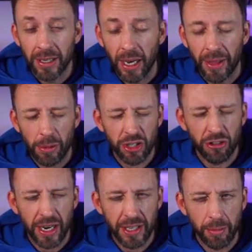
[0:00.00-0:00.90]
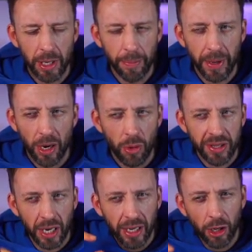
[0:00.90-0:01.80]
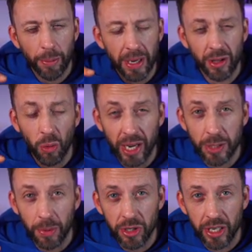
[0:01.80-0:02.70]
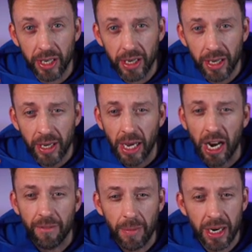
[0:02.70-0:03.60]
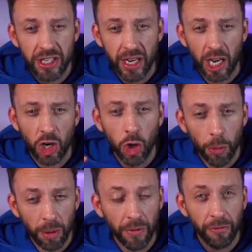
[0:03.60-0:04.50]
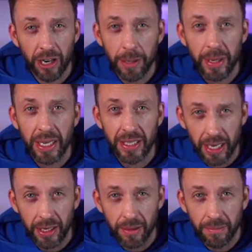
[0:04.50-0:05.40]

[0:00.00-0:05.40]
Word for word: and that was grinding at me a bit, and with a little bit in the wage budget, I've managed to get a couple of freebies in.